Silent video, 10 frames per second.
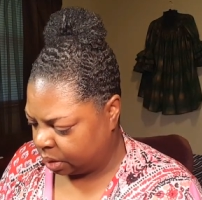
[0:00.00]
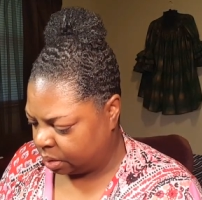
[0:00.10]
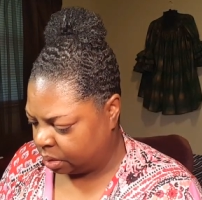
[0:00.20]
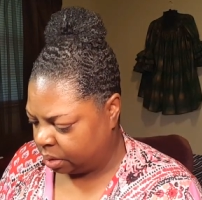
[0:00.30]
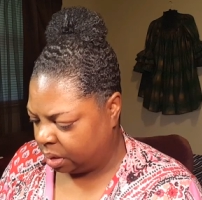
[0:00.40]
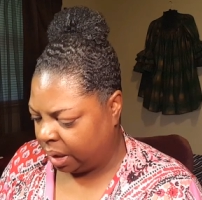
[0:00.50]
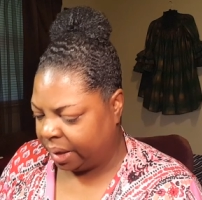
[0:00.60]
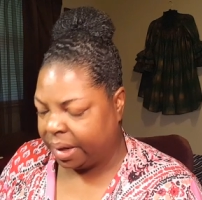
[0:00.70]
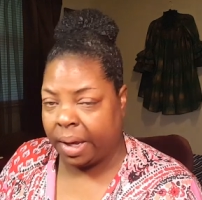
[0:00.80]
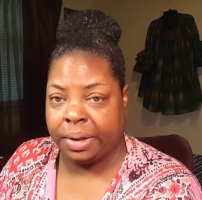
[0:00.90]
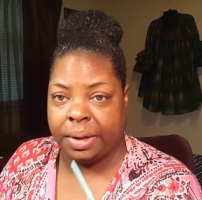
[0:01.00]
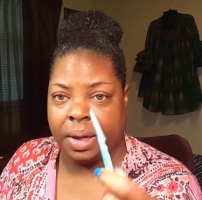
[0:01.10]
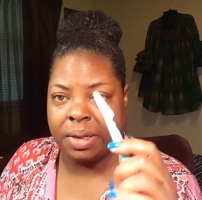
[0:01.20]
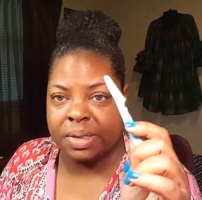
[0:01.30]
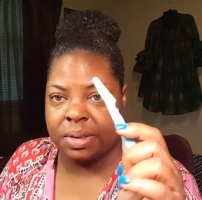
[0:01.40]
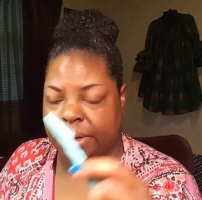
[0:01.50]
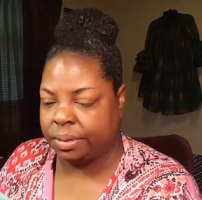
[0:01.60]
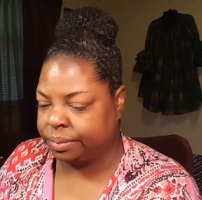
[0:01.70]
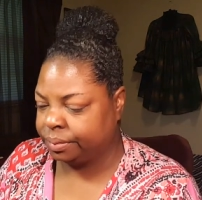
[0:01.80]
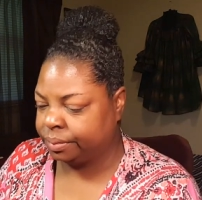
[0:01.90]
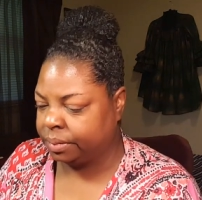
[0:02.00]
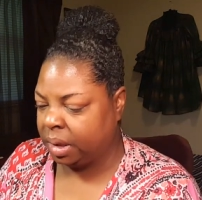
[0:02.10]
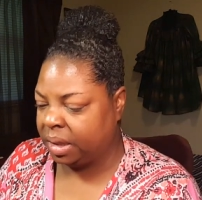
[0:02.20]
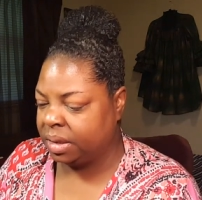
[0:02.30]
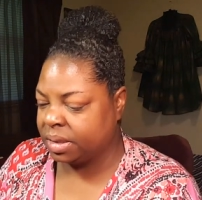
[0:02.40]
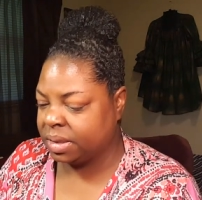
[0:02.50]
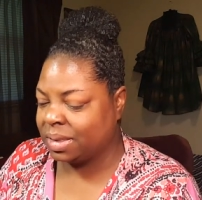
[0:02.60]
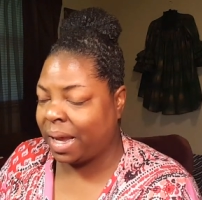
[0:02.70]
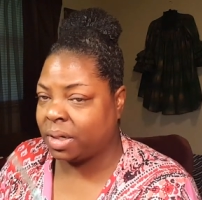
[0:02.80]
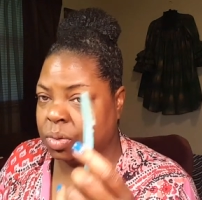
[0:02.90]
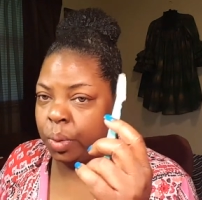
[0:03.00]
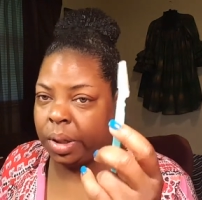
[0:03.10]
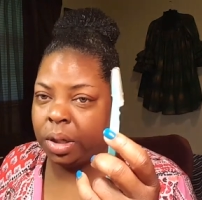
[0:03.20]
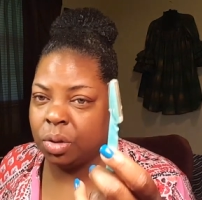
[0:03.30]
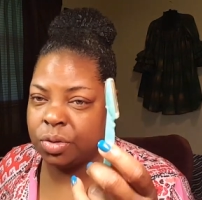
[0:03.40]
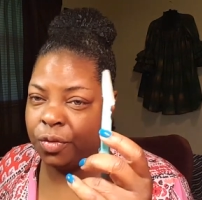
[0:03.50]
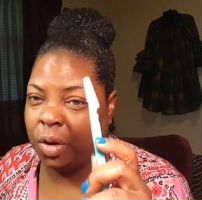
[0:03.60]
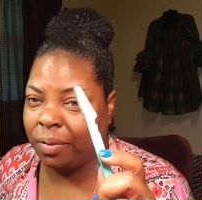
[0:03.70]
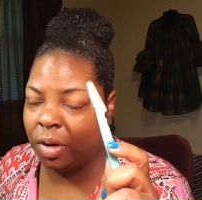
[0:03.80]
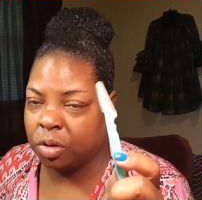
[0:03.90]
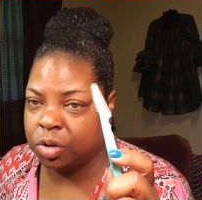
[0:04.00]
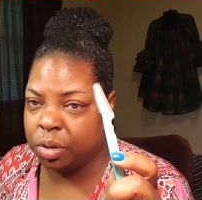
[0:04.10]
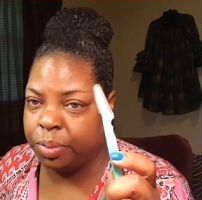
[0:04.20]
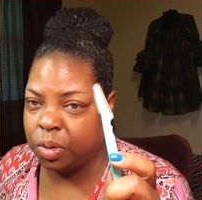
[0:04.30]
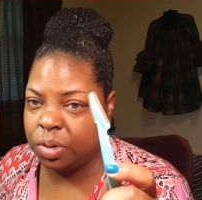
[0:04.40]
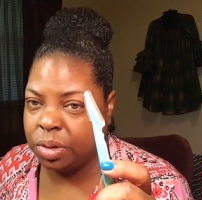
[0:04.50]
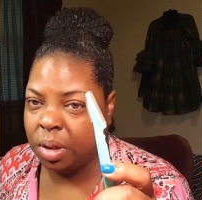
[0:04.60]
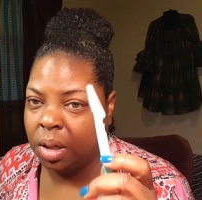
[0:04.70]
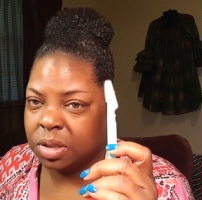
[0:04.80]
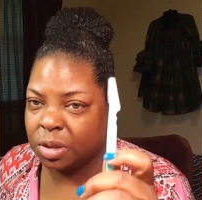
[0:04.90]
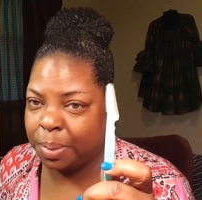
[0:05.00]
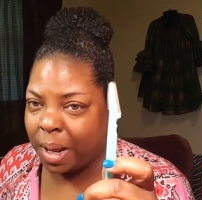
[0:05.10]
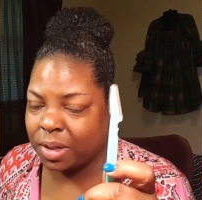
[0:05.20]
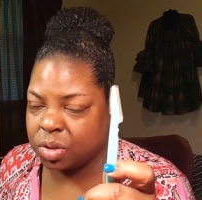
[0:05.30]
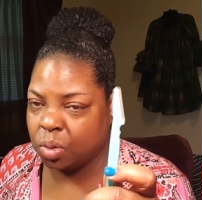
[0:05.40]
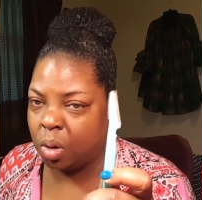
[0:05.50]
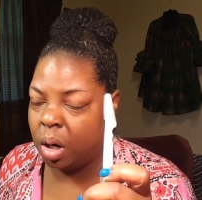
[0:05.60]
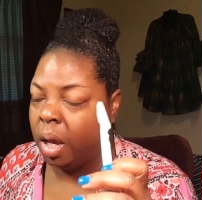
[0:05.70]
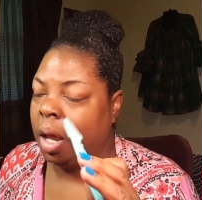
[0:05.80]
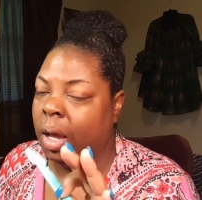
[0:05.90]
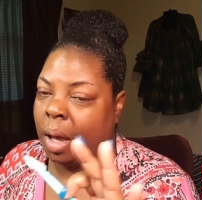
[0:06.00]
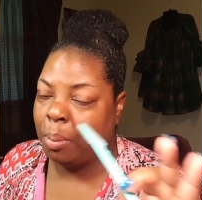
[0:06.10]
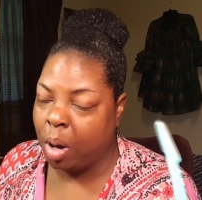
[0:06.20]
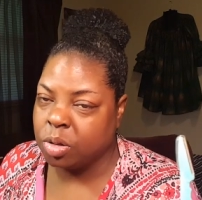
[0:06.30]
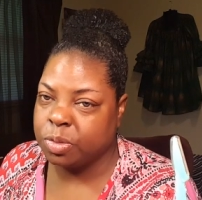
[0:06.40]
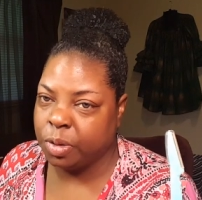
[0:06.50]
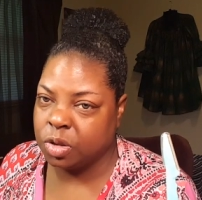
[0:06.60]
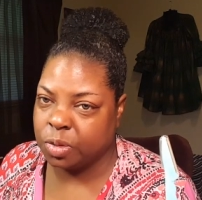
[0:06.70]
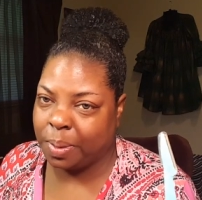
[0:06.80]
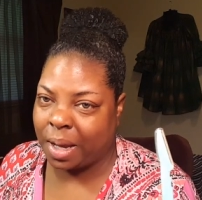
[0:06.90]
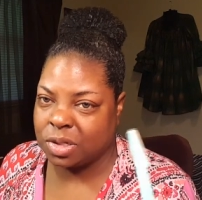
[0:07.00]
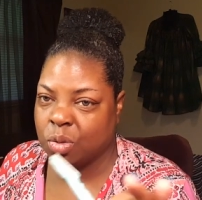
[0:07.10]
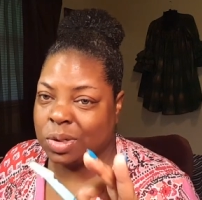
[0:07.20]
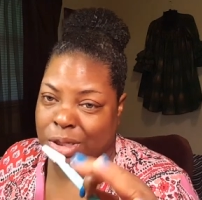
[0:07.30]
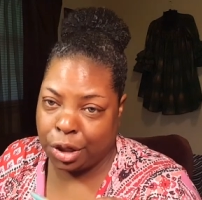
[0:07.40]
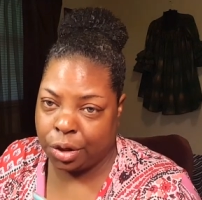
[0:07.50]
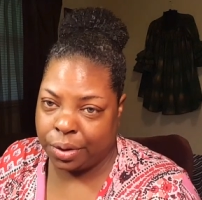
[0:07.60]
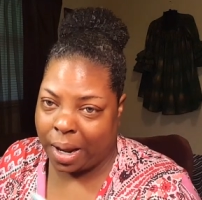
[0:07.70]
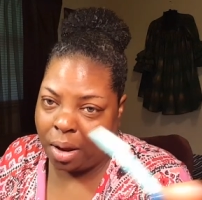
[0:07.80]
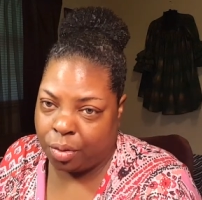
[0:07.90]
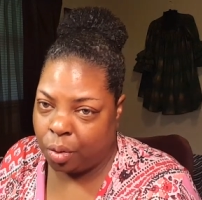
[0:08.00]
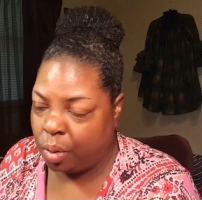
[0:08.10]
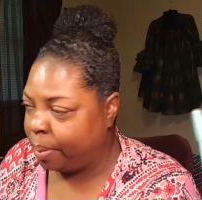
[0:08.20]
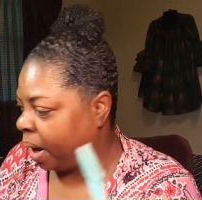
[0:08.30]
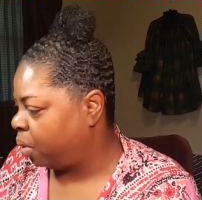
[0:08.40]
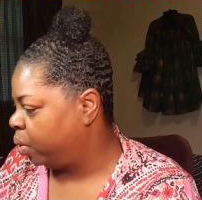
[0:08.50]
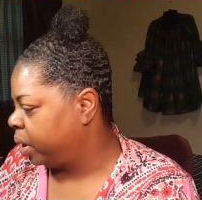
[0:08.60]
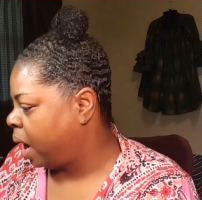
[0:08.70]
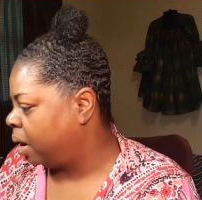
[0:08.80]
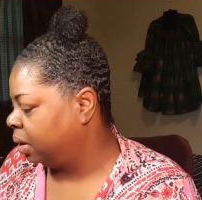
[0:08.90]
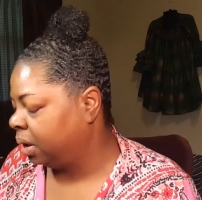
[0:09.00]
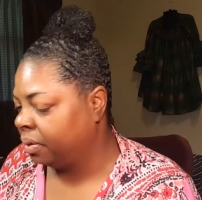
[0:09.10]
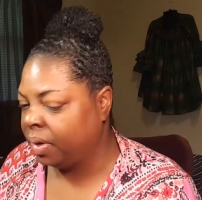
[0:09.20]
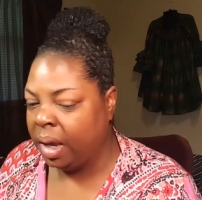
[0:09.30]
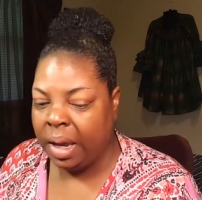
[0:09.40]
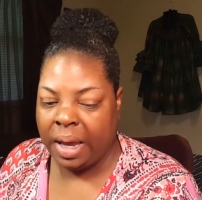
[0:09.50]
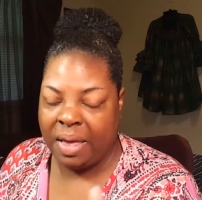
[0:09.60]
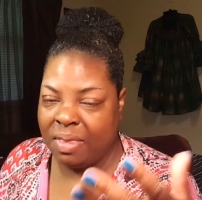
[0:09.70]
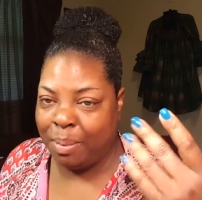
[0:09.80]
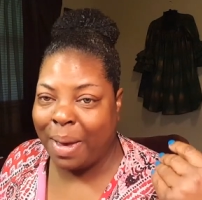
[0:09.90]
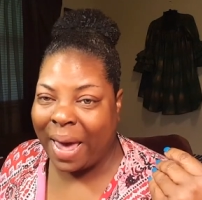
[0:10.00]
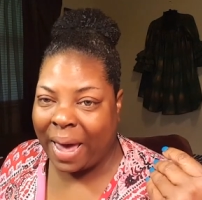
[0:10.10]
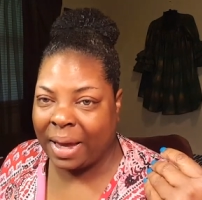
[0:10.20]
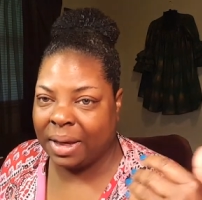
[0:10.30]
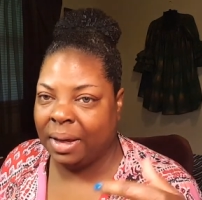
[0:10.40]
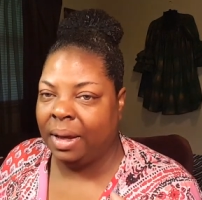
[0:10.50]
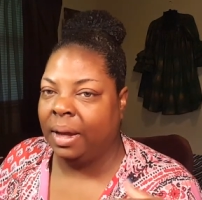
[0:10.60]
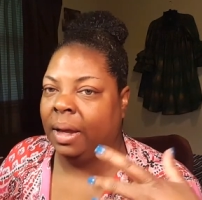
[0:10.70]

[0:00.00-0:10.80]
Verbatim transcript: They're like 99 cents. And this is actually what they use. If you ever go to the beauty supply store, most beauty supply stores here, now I don't know about where y'all live, in the back,